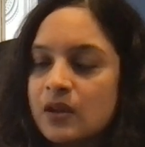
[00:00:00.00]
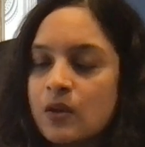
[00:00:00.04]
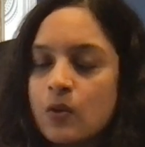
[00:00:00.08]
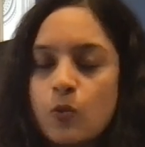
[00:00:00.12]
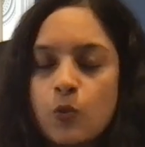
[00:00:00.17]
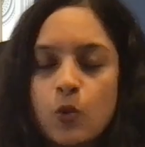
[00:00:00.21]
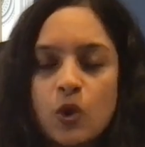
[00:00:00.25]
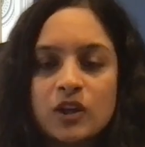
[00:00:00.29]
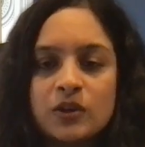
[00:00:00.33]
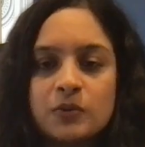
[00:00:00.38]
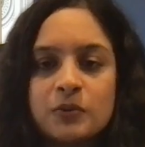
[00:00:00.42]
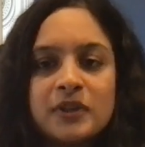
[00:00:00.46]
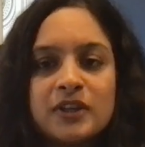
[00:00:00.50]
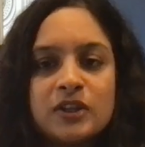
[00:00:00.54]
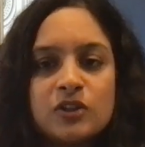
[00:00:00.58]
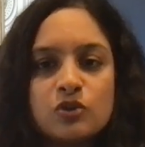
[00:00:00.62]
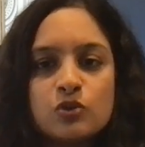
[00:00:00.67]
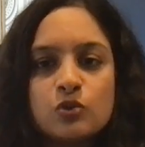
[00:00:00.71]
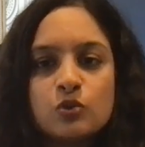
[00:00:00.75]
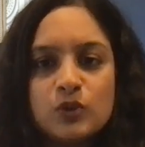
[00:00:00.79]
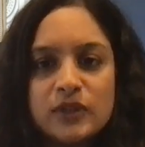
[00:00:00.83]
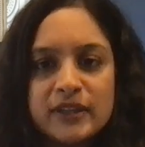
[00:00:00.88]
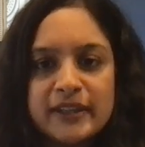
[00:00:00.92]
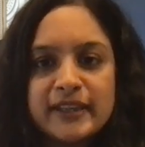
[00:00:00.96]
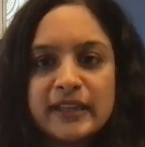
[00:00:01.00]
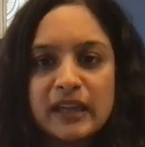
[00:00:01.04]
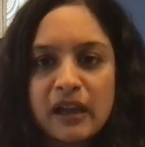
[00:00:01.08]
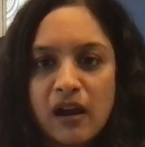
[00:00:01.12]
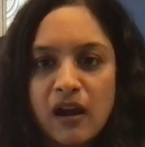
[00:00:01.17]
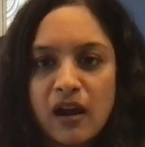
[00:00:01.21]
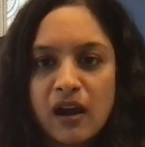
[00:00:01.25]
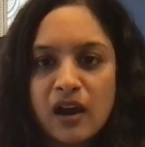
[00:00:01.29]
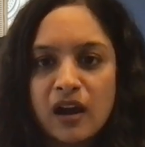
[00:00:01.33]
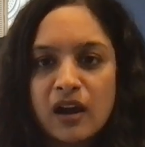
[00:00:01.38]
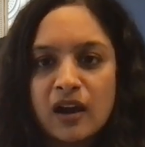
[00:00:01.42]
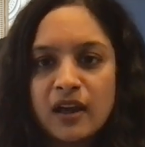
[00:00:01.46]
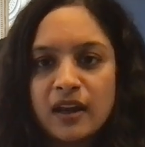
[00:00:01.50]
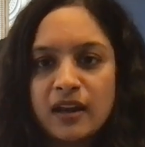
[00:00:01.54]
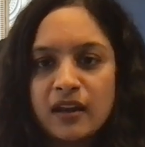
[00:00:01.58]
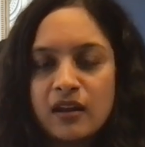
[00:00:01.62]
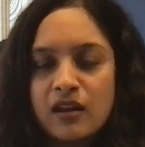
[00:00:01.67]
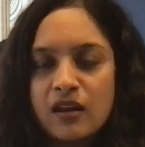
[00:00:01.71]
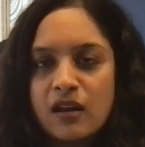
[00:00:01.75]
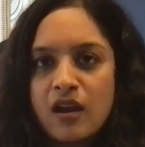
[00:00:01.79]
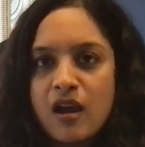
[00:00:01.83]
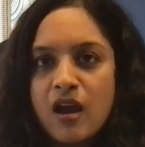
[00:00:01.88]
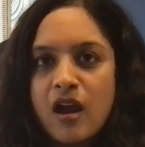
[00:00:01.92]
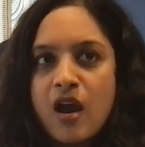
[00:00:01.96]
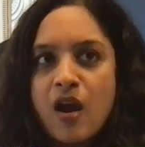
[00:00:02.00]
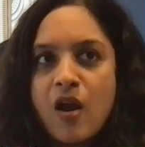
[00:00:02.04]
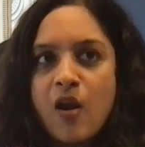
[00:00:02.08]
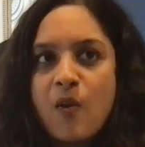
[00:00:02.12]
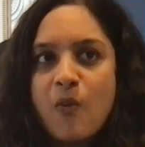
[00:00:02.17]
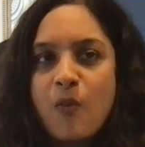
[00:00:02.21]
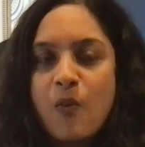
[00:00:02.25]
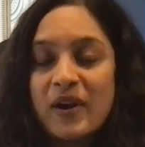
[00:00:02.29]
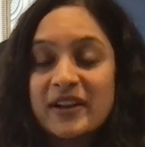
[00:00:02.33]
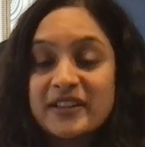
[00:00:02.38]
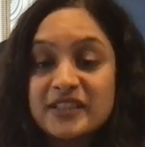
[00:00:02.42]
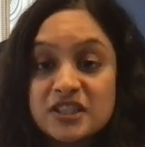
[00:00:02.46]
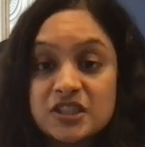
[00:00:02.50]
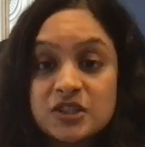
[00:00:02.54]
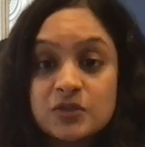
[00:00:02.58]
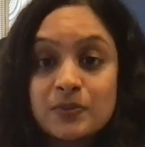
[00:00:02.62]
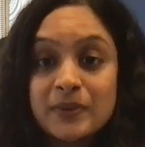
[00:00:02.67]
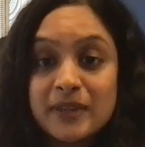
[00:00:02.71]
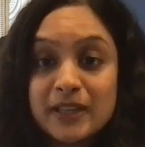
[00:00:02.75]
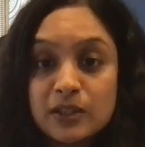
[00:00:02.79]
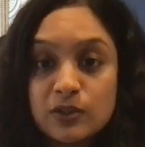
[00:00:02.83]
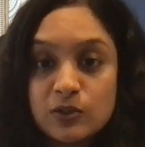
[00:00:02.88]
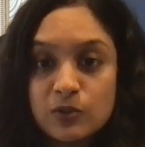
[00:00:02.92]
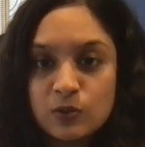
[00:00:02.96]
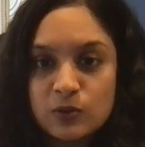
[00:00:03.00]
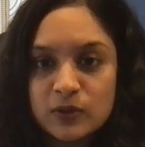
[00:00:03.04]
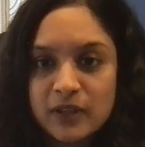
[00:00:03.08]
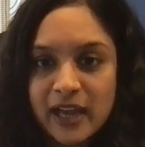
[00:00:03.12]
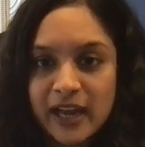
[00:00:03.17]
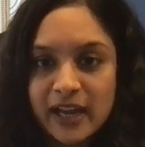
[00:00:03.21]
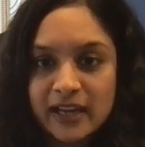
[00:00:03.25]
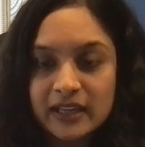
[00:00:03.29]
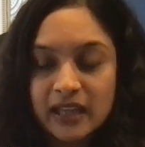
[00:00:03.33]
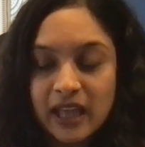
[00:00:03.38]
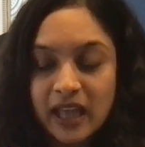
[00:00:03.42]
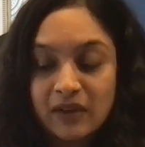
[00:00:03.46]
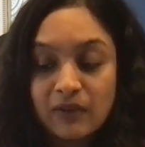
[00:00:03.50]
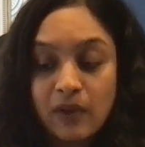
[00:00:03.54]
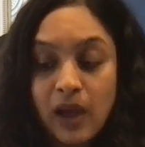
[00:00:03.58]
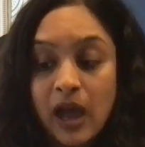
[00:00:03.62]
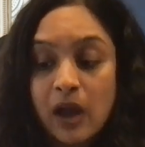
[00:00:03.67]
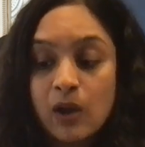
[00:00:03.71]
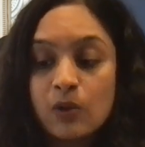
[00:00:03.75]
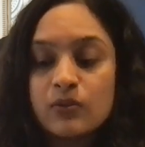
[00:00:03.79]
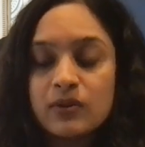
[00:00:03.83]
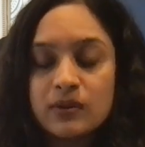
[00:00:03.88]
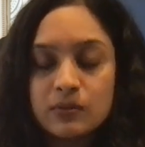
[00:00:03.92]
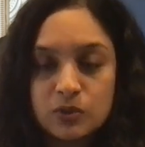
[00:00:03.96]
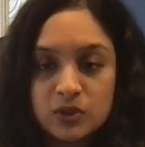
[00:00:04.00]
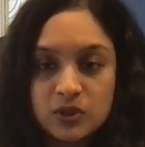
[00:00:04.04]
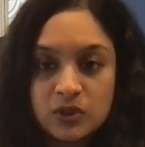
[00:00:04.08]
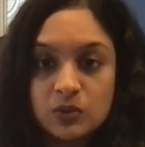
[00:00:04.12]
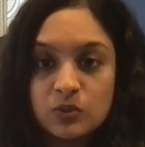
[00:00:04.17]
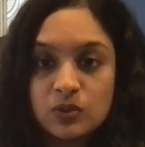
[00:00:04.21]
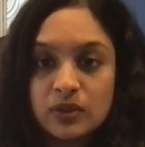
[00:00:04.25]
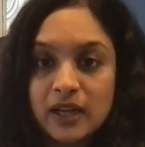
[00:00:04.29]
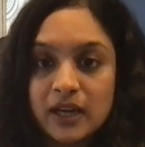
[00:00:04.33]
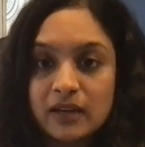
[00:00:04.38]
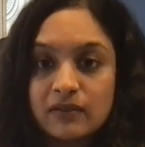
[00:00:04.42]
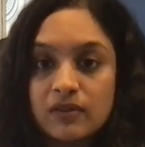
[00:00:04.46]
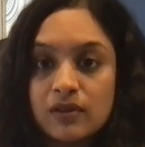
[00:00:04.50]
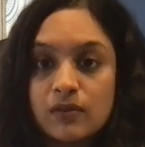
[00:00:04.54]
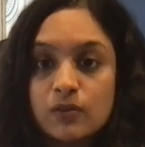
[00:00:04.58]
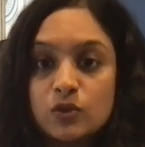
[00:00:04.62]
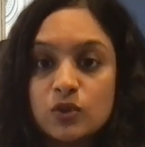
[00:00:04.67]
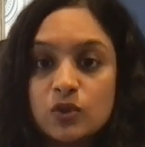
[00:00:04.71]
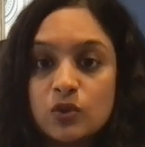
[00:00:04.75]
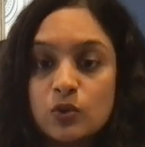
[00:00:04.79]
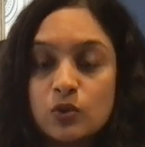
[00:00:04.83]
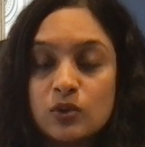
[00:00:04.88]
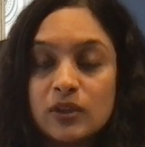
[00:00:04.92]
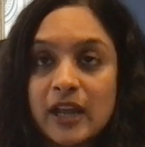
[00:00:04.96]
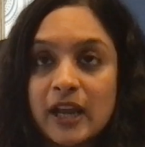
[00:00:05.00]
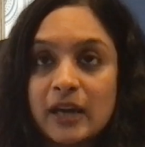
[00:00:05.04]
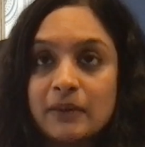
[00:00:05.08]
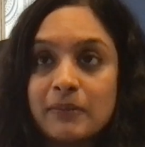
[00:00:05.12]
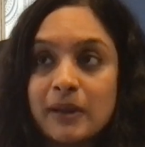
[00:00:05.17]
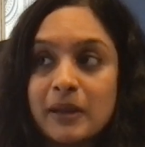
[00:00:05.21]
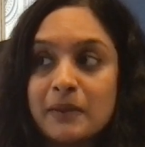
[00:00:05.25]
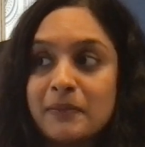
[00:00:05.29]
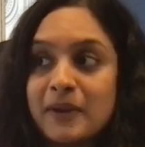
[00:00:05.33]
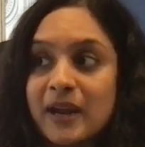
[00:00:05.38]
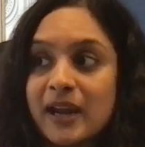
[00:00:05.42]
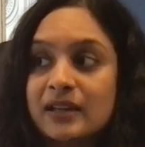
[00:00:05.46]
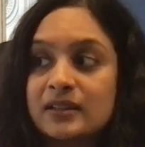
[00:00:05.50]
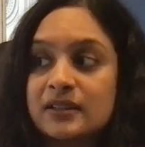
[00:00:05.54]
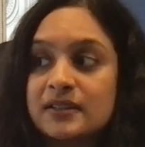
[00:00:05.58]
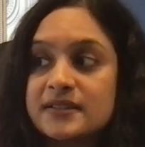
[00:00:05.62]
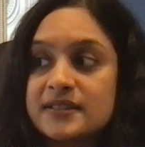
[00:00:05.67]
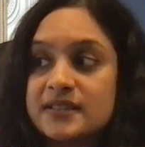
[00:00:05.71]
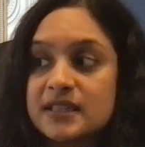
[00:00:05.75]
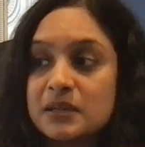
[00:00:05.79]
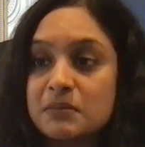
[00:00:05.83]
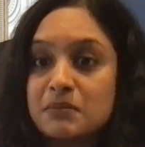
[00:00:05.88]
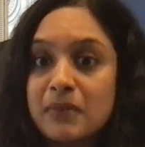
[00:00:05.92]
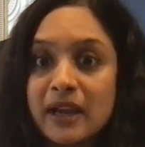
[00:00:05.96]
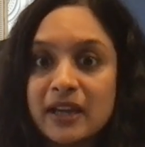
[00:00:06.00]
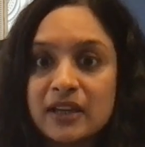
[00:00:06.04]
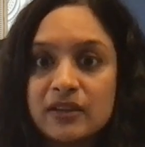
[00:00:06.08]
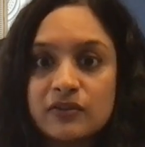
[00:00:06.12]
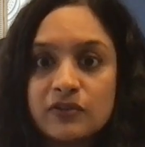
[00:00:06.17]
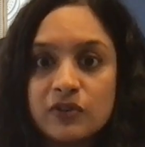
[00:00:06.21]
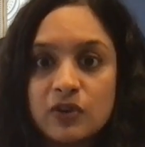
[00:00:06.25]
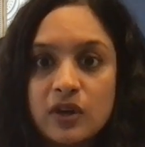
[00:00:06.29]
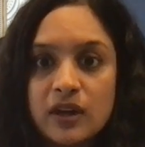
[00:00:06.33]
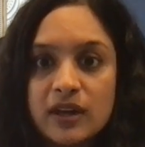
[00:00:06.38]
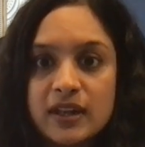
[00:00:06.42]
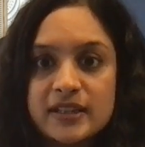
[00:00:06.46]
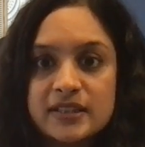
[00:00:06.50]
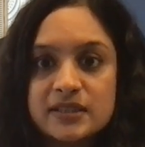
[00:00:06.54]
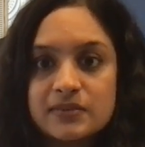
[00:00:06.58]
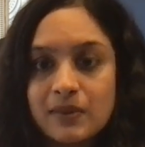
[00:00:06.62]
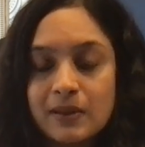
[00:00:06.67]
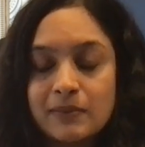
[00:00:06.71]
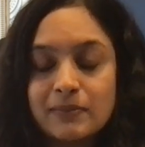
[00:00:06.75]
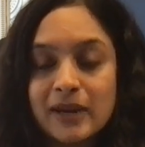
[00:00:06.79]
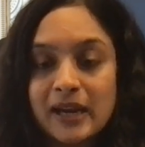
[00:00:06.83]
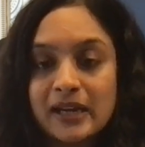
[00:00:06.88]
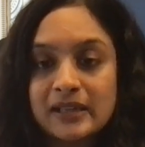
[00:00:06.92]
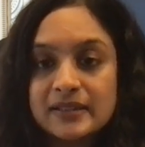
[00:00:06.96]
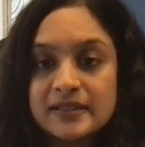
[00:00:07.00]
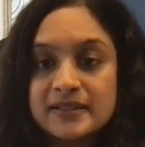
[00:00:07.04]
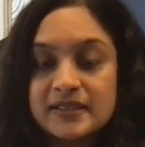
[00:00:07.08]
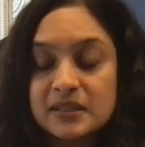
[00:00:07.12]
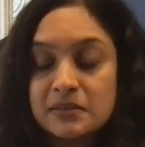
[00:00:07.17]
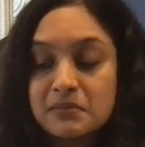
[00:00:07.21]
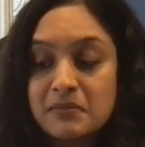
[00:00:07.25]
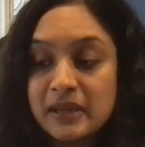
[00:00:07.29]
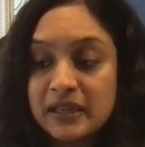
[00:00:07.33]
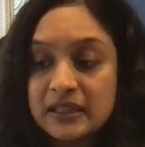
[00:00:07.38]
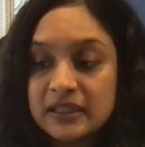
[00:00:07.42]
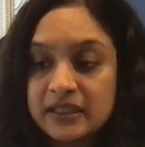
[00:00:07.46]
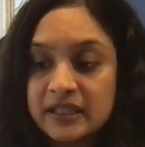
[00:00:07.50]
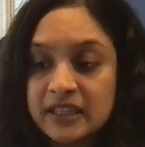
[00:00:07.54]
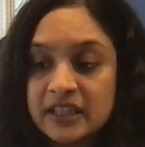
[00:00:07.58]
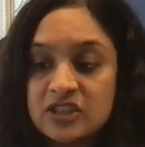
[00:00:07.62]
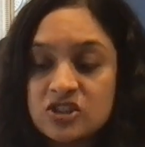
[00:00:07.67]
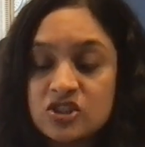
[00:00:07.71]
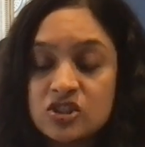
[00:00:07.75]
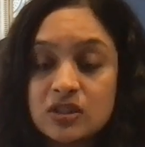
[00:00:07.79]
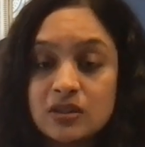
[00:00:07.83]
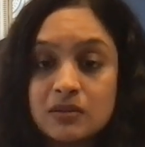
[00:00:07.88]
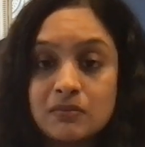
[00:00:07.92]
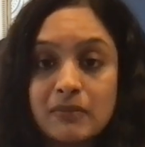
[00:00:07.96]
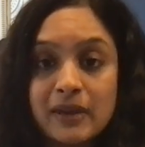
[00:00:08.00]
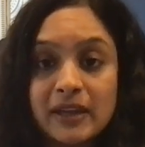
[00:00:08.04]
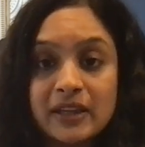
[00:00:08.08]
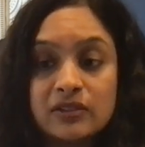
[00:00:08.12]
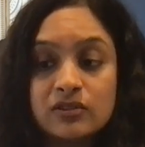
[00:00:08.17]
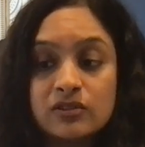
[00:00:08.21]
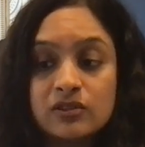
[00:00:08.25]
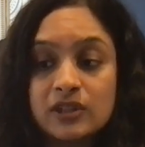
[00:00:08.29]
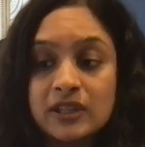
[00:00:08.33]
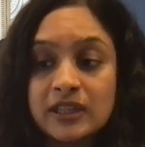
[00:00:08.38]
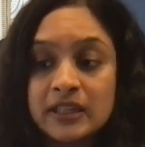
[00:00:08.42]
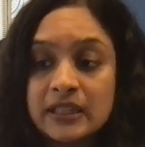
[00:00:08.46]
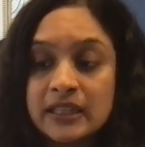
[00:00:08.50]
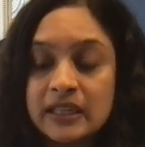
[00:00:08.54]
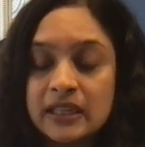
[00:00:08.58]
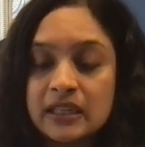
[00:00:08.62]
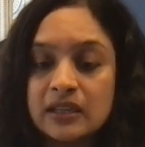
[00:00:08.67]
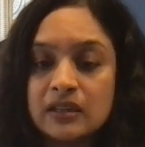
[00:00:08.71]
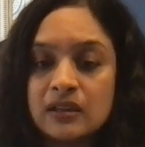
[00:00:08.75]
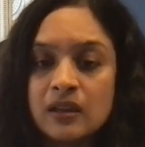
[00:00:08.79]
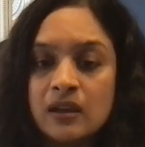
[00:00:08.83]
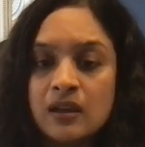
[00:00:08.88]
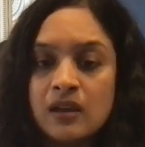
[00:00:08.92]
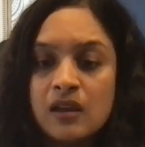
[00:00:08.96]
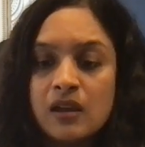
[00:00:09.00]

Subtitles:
What we truly are, once we know that, and how we would know that, we would know that by practicing mindfulness, by practicing meditation, by reading